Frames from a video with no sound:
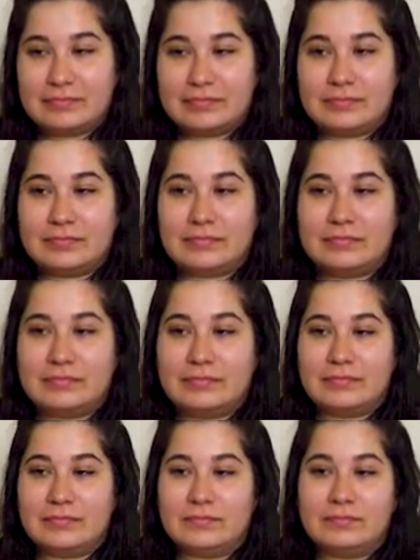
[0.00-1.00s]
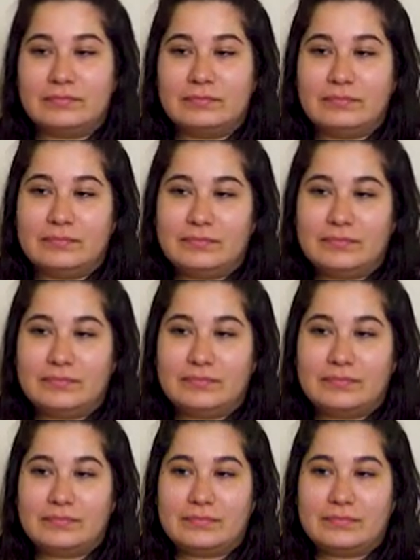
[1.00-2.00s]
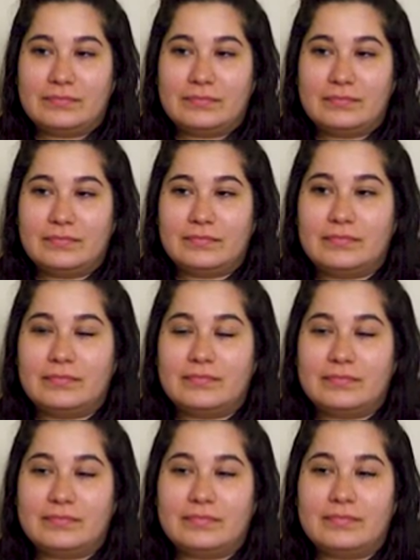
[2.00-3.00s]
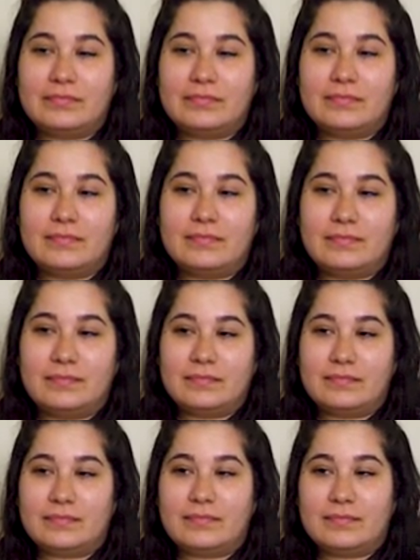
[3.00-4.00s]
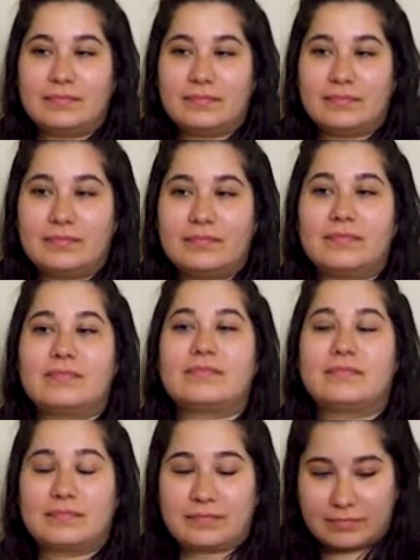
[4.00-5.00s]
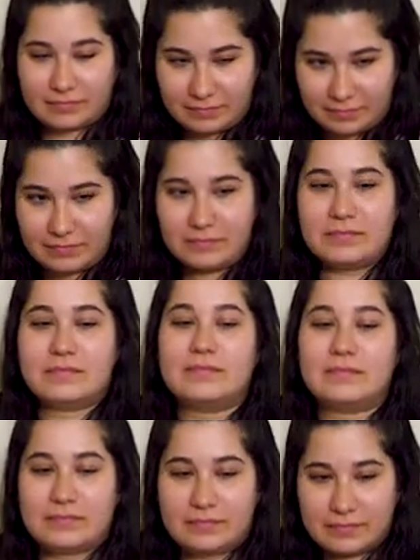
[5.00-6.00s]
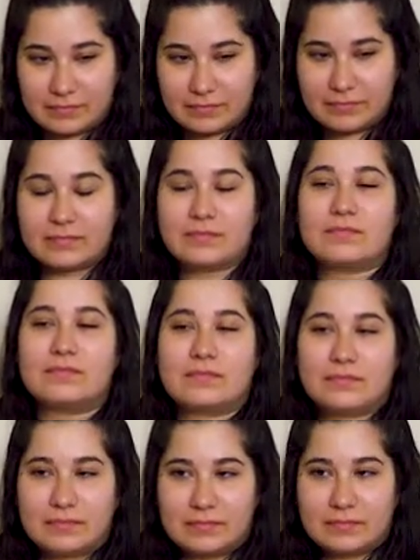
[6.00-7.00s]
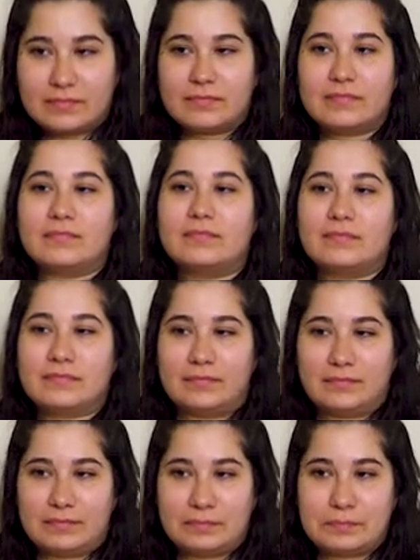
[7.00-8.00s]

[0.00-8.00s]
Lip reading: (not speaking)